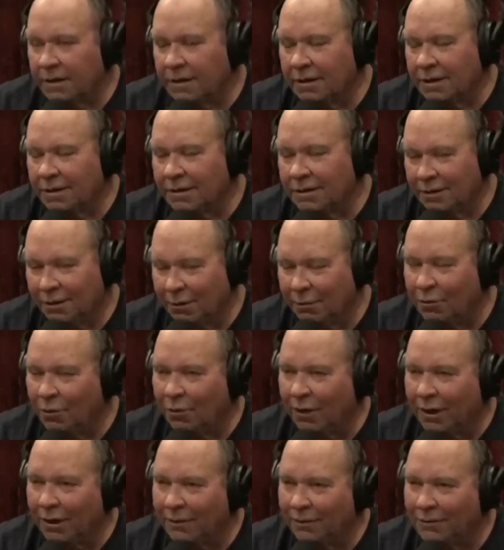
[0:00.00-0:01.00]
I said, oh
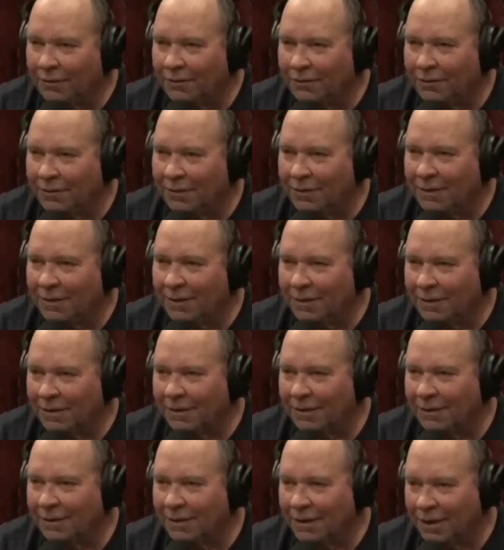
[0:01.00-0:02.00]
boy,
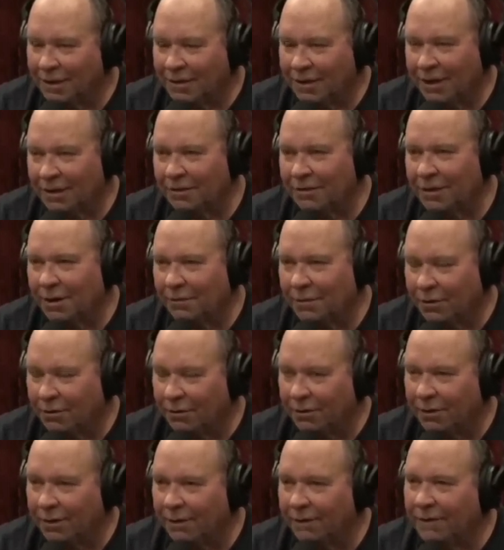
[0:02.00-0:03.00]
let's get something
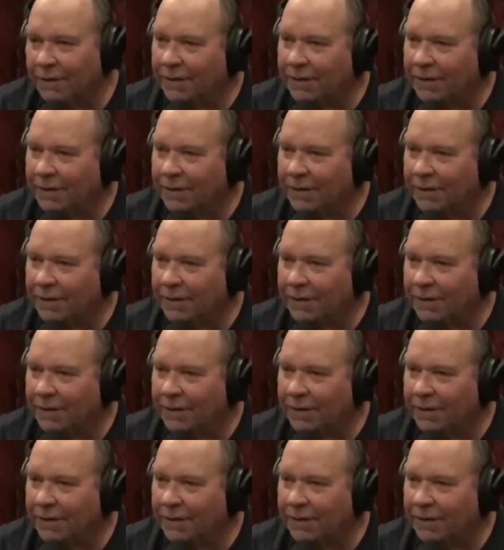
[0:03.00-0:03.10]
going.